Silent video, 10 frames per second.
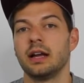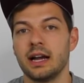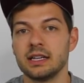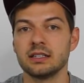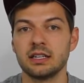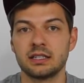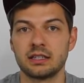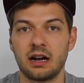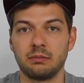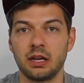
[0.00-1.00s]
as an
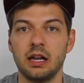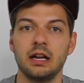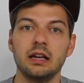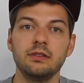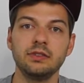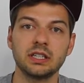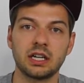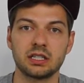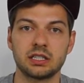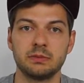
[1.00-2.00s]
example, if a
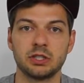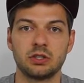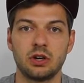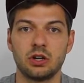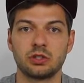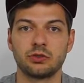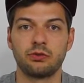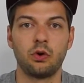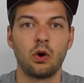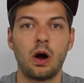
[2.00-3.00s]
customer searched
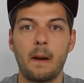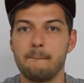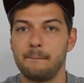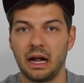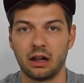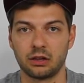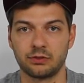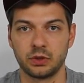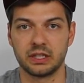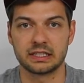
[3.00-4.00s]
for belt,
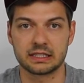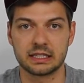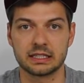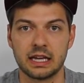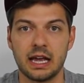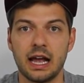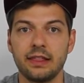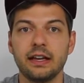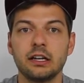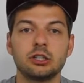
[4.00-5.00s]
for instance,
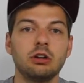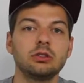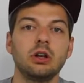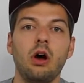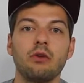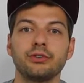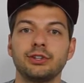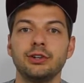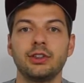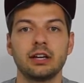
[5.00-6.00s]
and then a total of
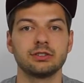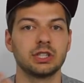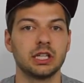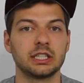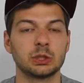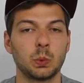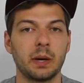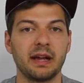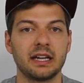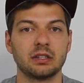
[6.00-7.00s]
2,000 clicks were
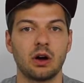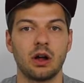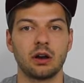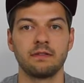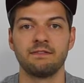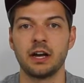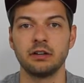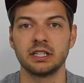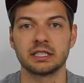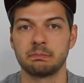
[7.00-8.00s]
made on
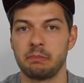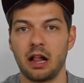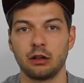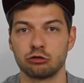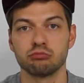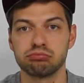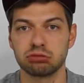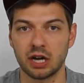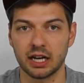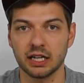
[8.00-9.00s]
various belt
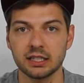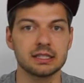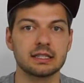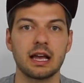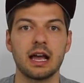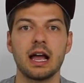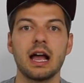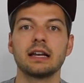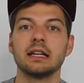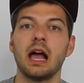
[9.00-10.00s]
products,
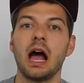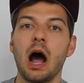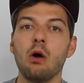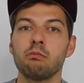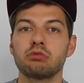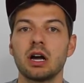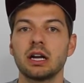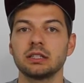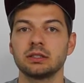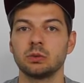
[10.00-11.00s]
and our
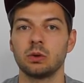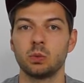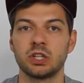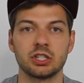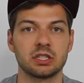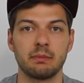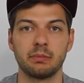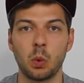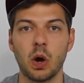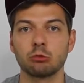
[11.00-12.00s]
product, which is number
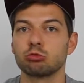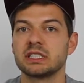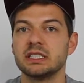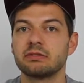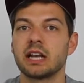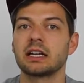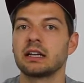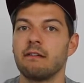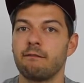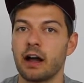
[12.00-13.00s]
1, received
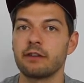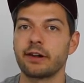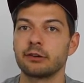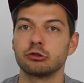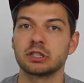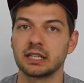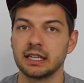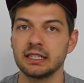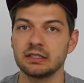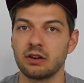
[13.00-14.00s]
like 500
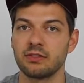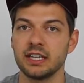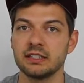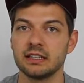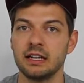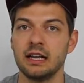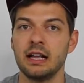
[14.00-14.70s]
clicks of this,